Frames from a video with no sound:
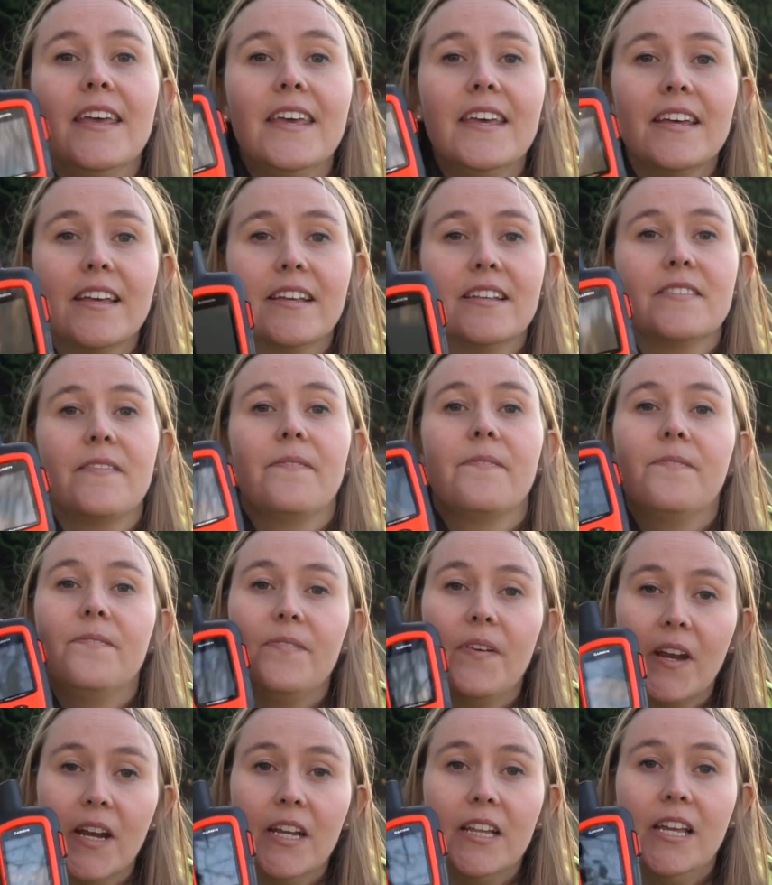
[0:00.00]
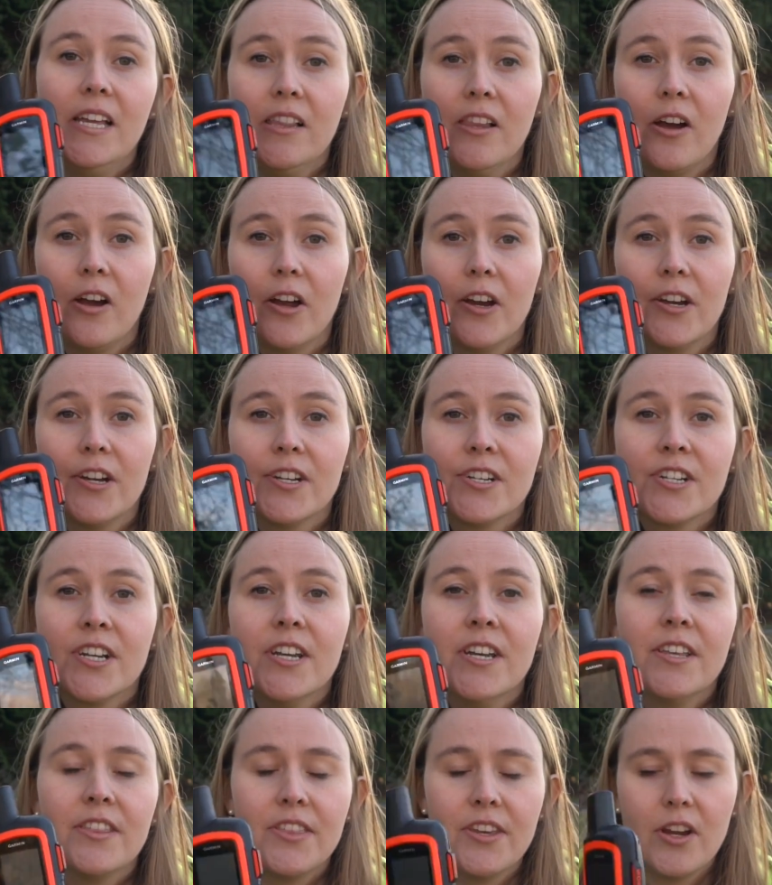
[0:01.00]
is fairly large.
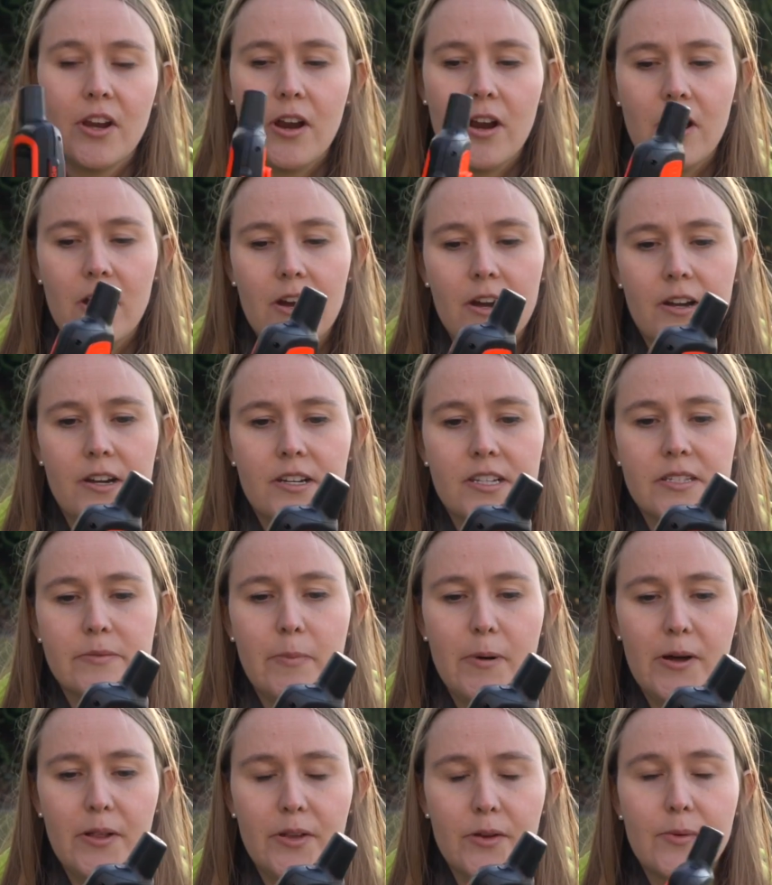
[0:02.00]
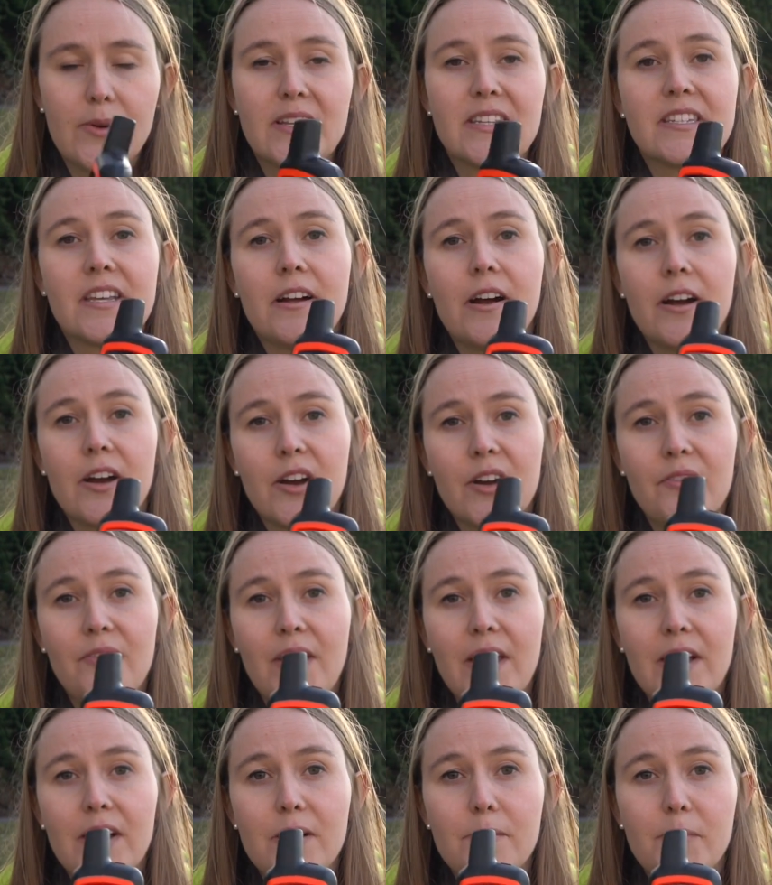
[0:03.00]
There are smaller ones that are
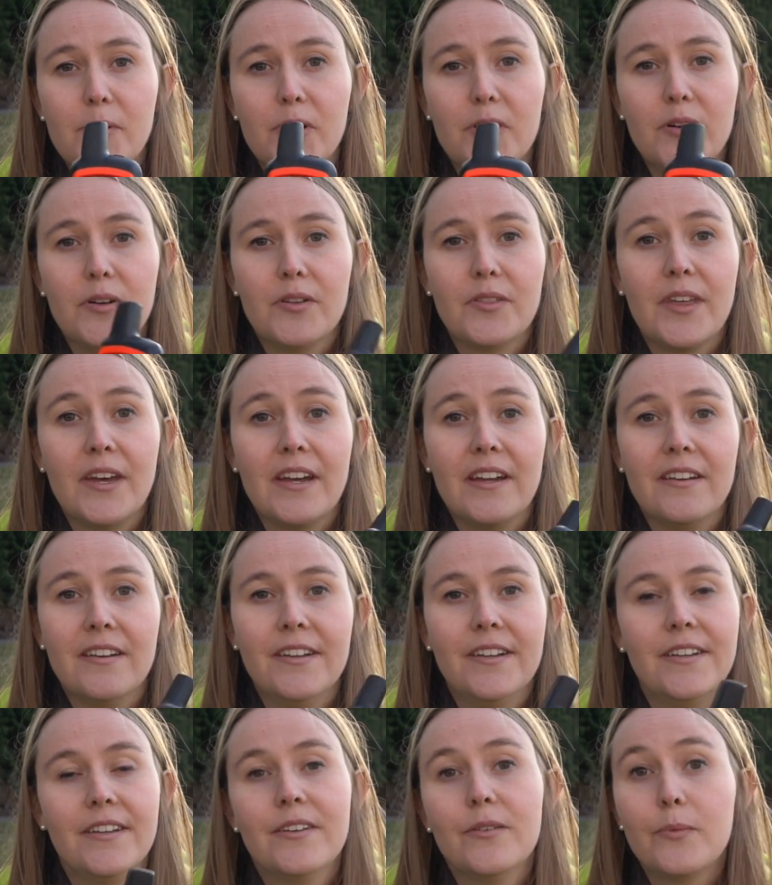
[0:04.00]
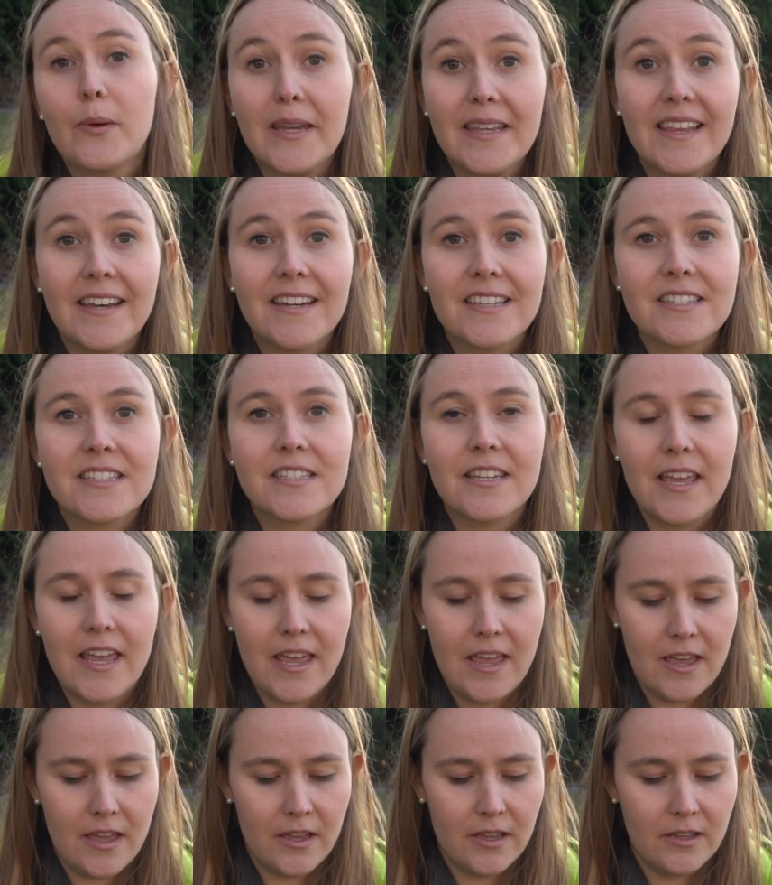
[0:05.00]
available that weigh less,
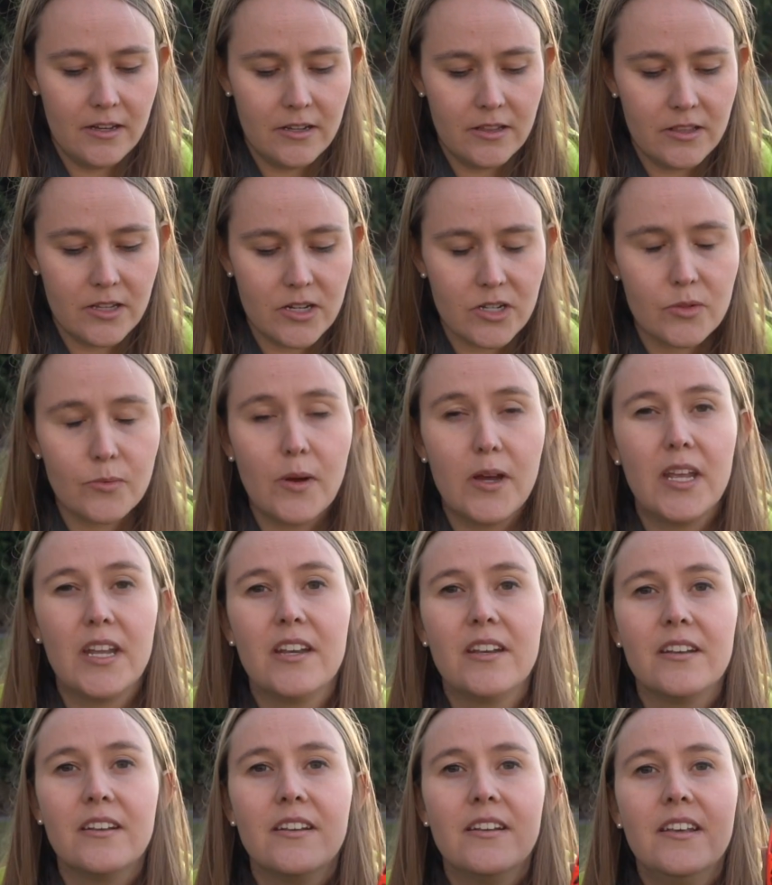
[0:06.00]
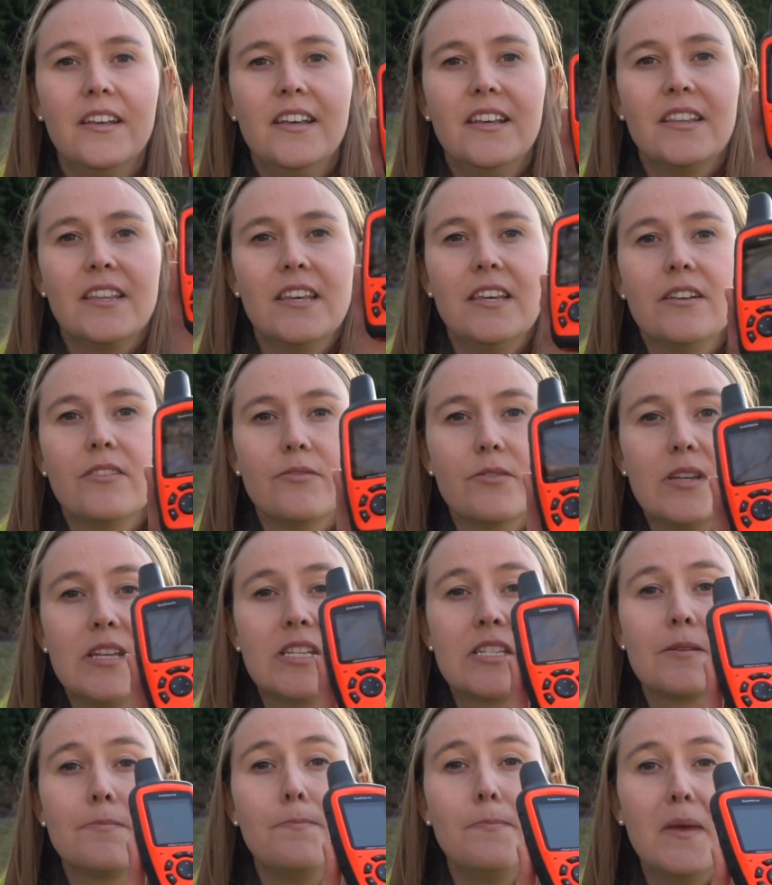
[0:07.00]
and there's one
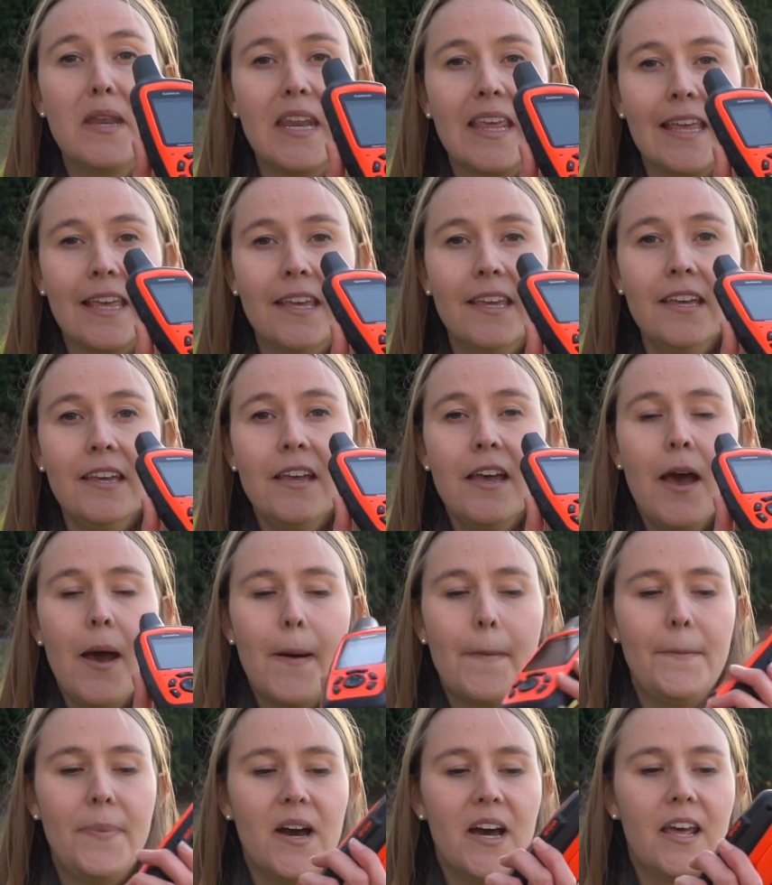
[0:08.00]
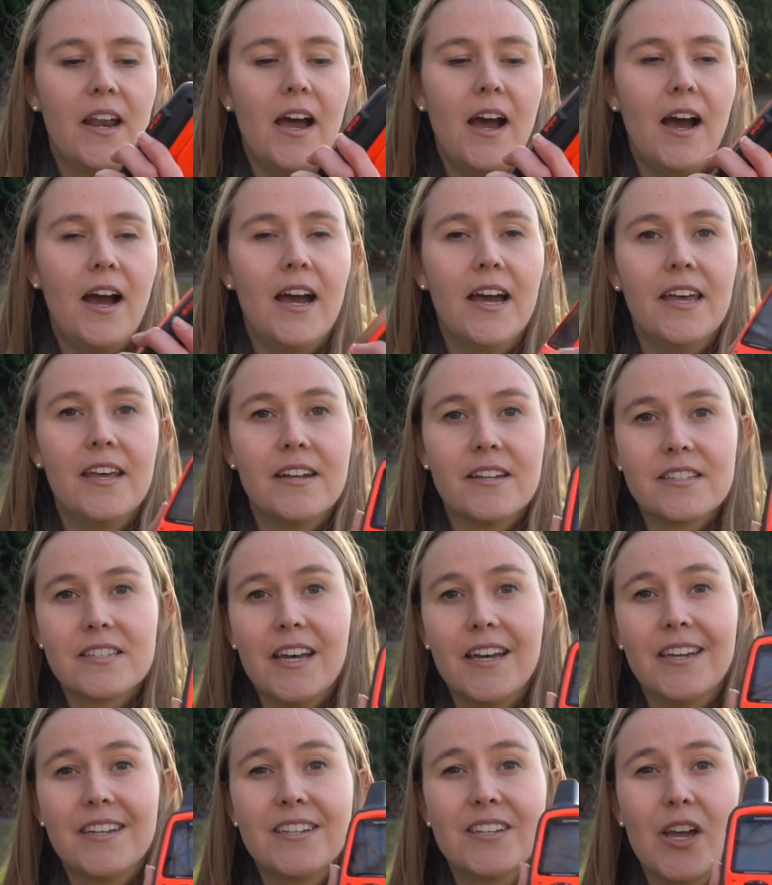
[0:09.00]
InReach Mini, but I
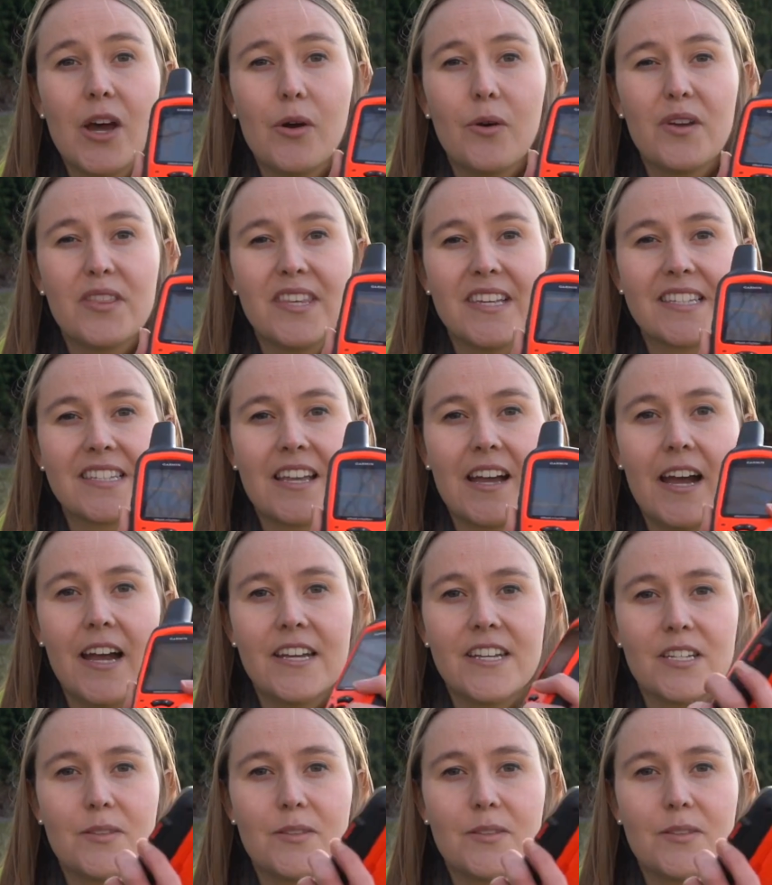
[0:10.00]
decided to go with this guy